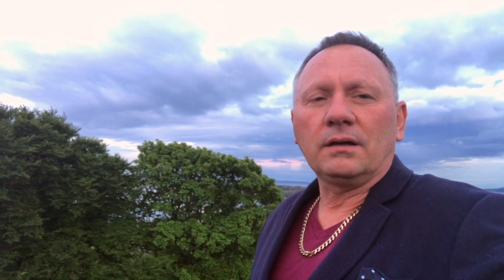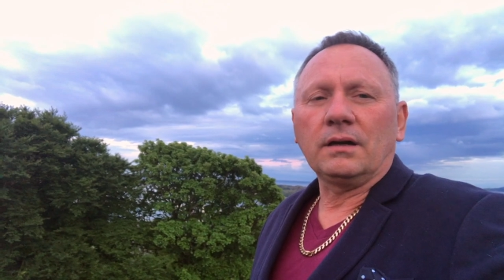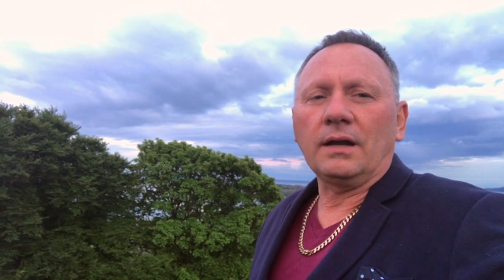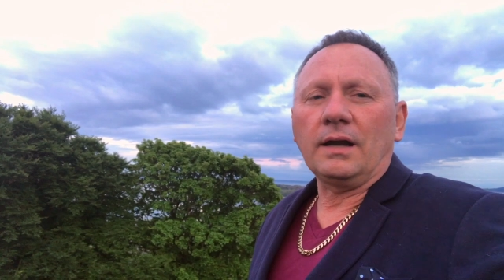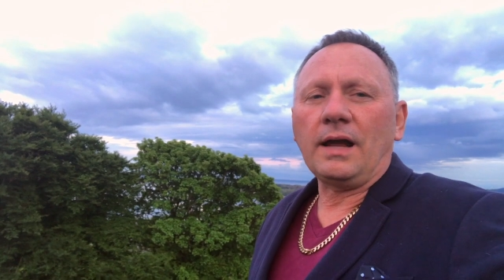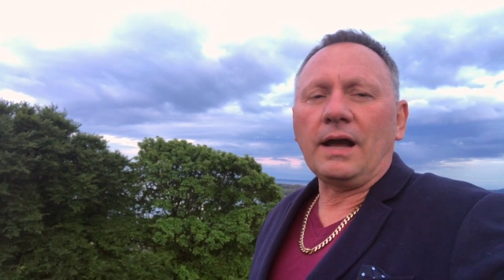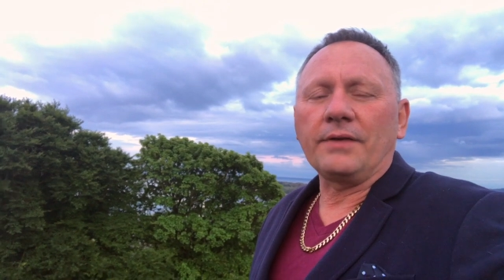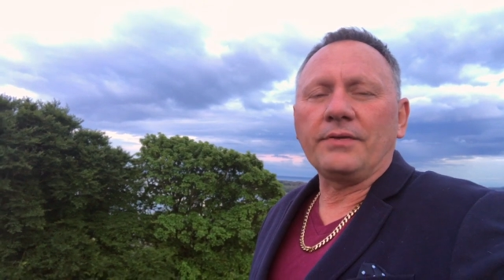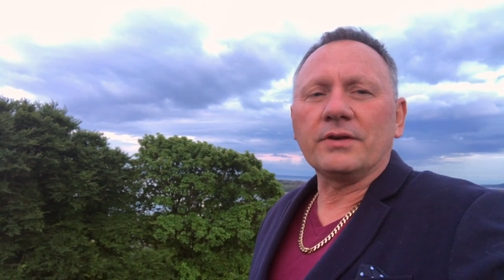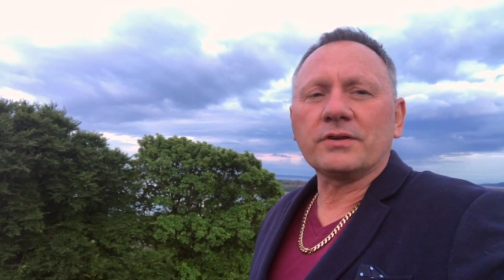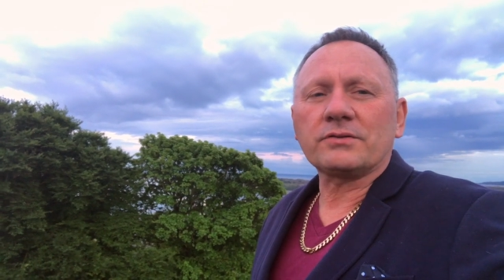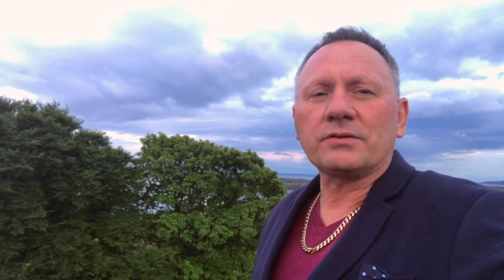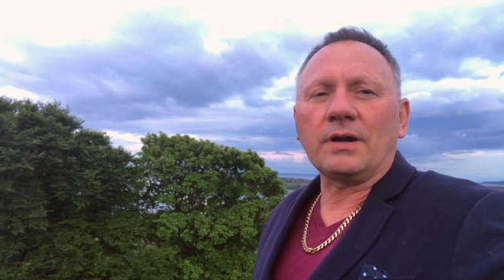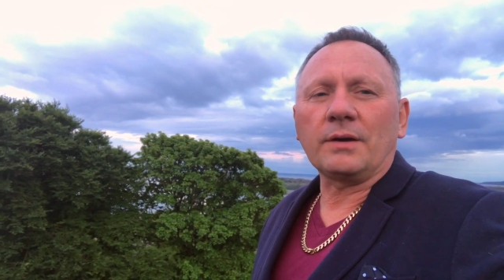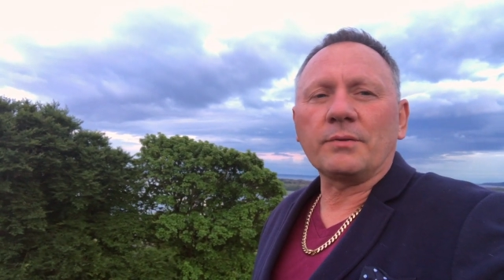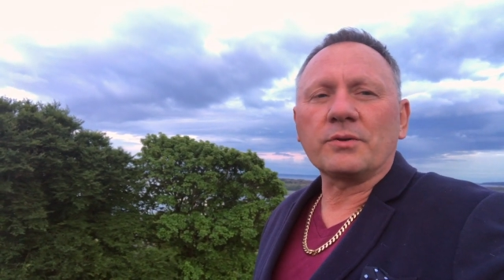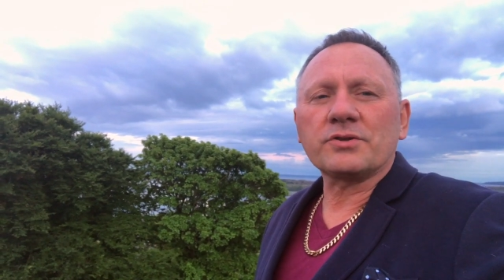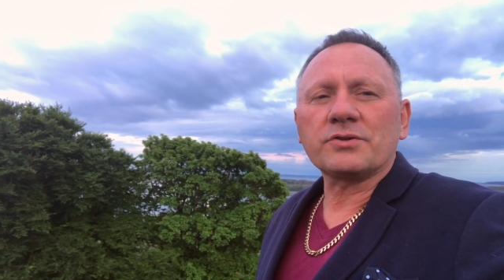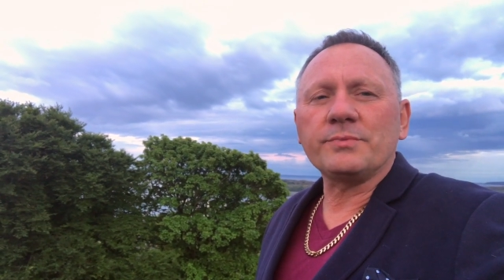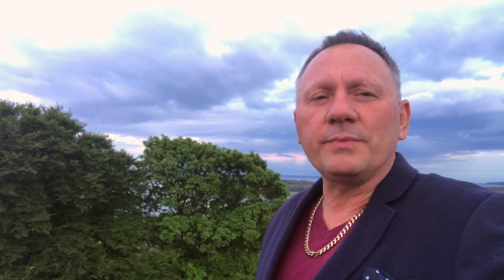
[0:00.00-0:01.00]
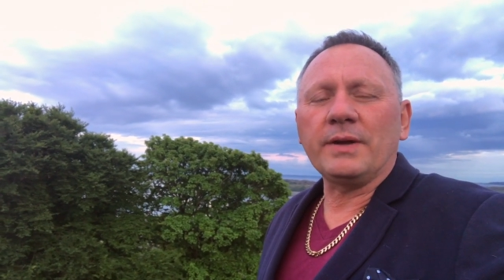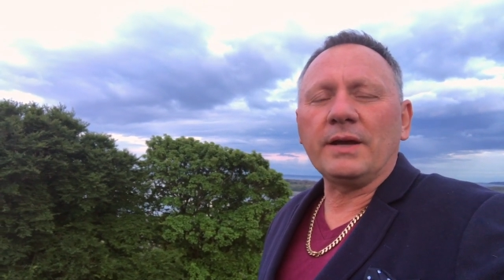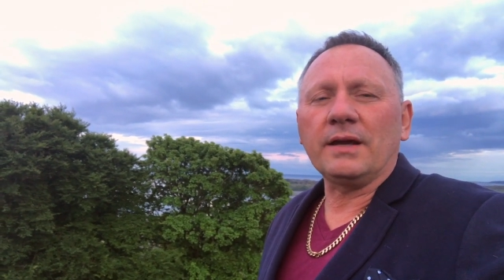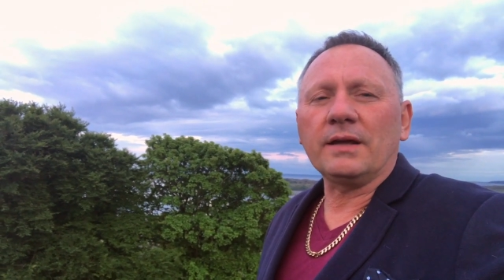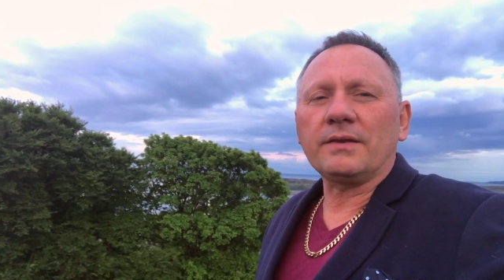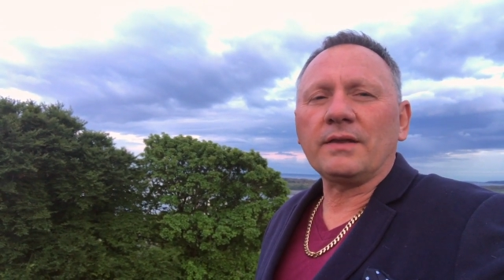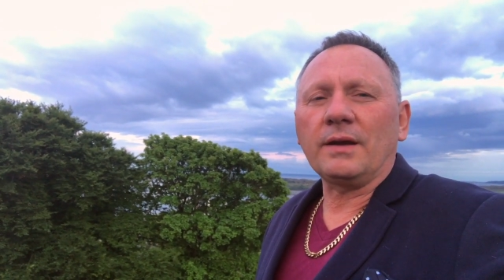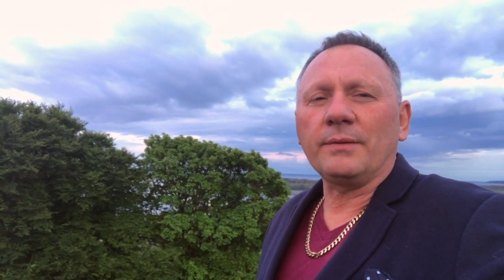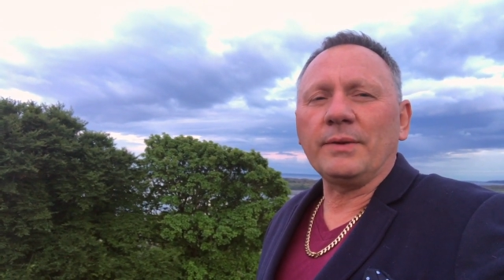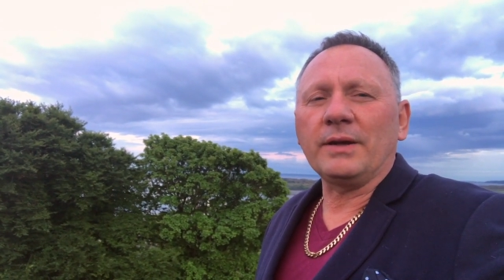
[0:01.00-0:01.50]
Hi, this is Robert
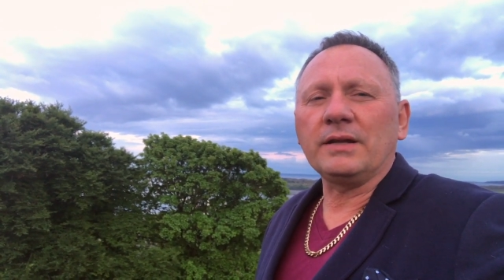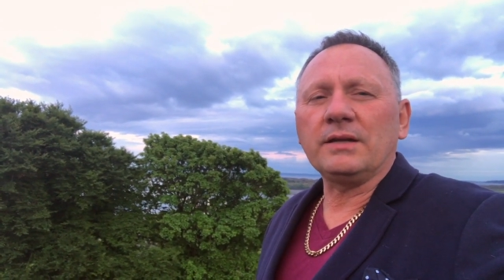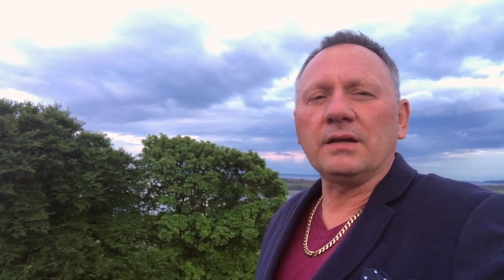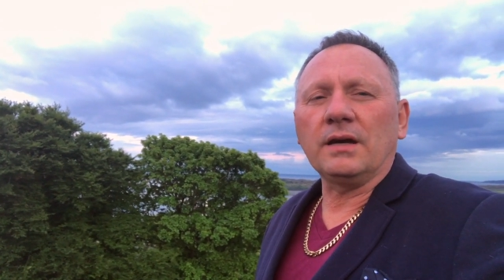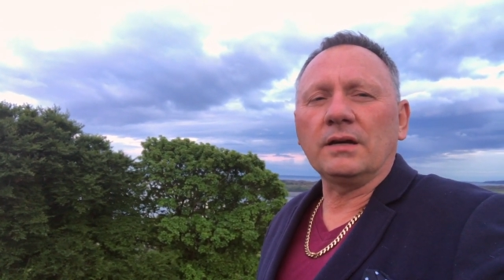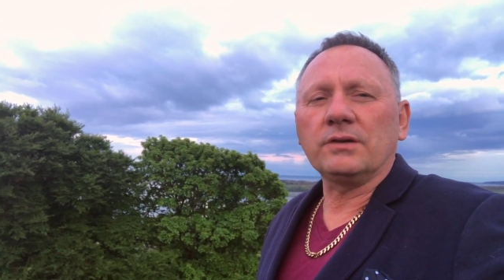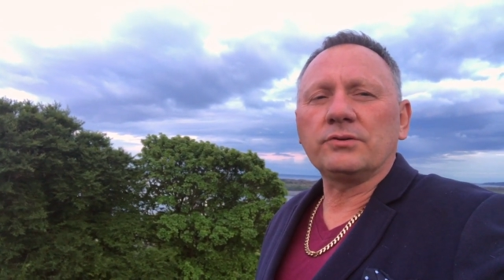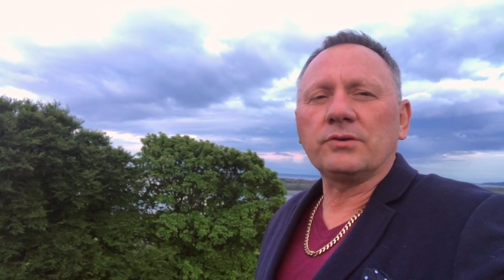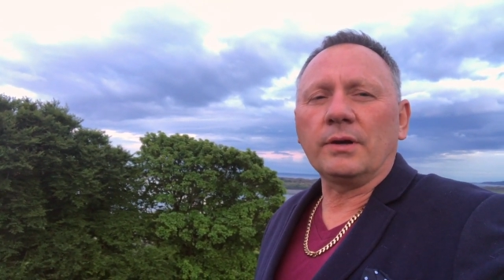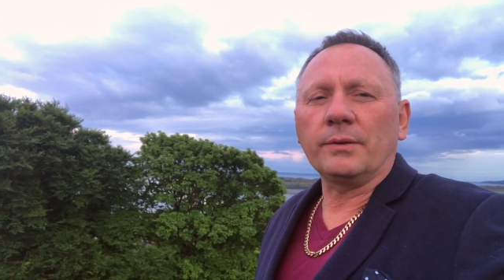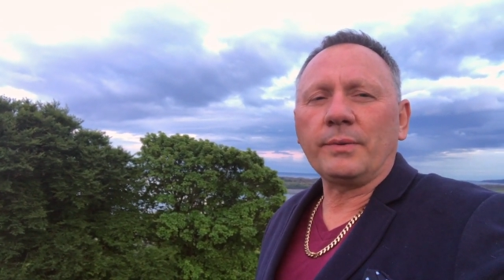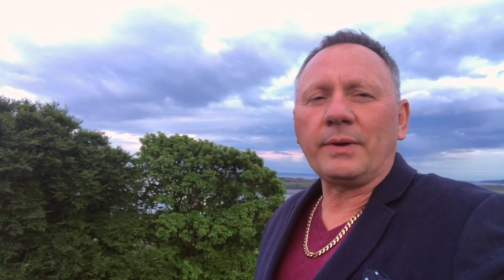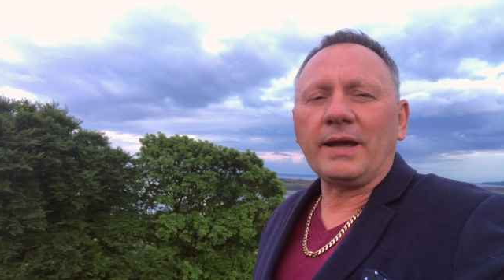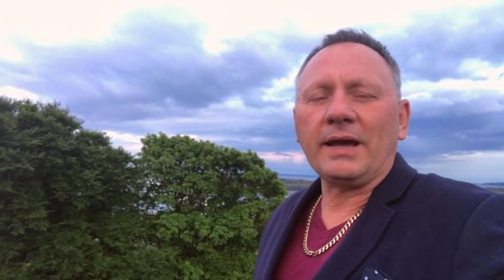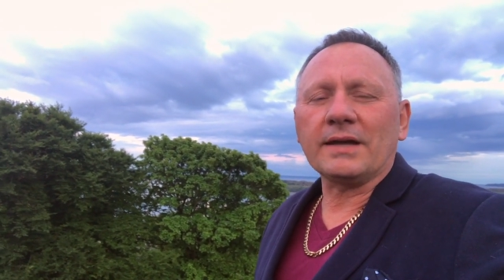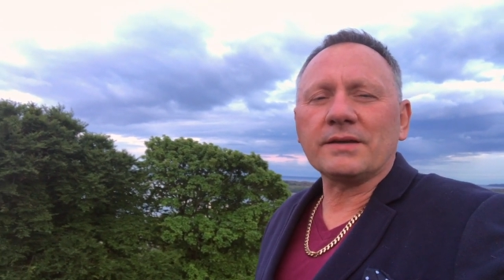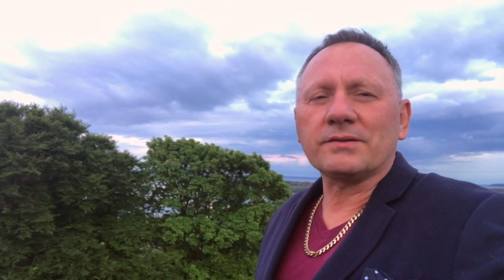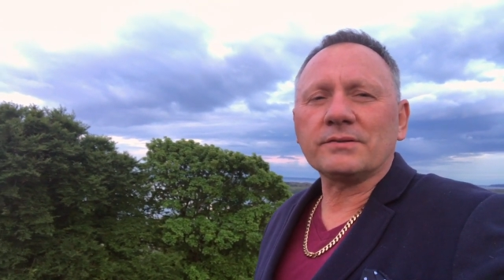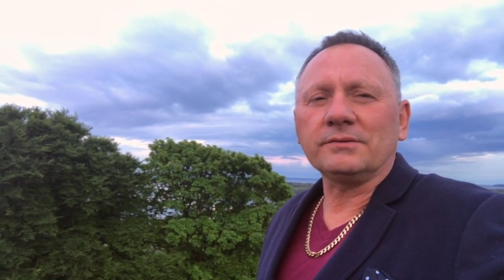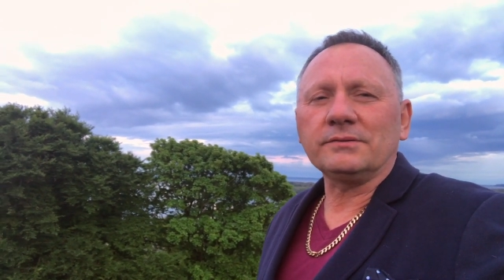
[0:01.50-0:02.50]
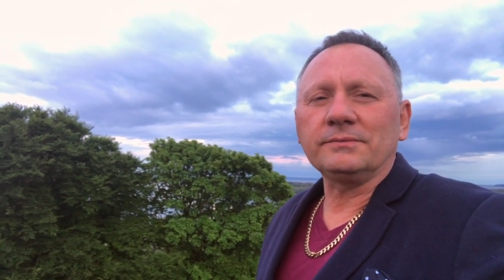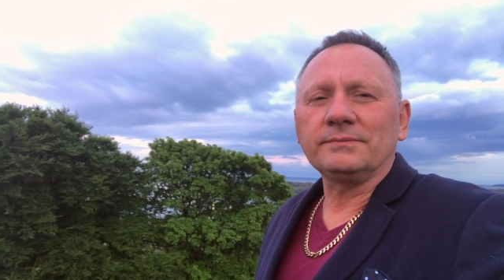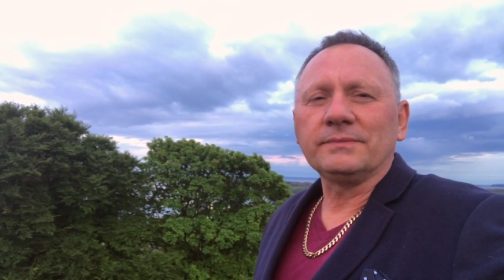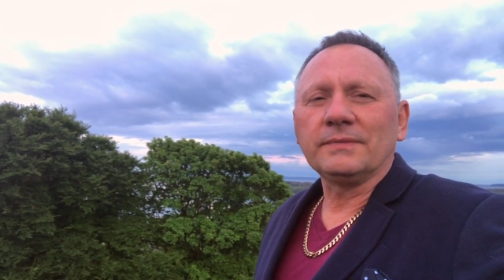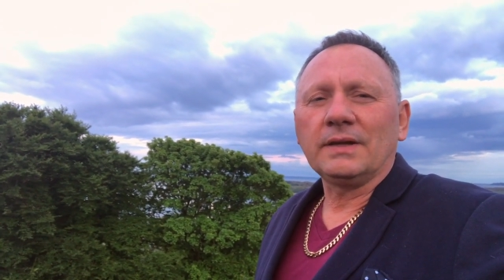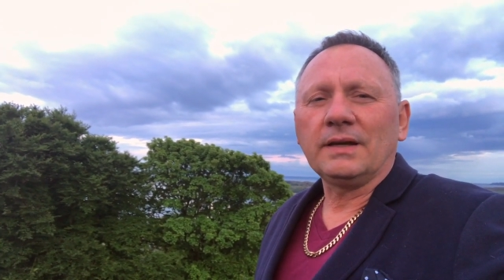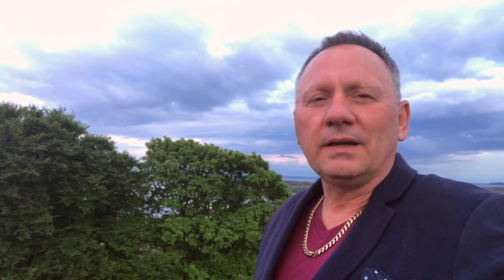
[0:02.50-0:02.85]
Smith. I'm at Dundrum Castle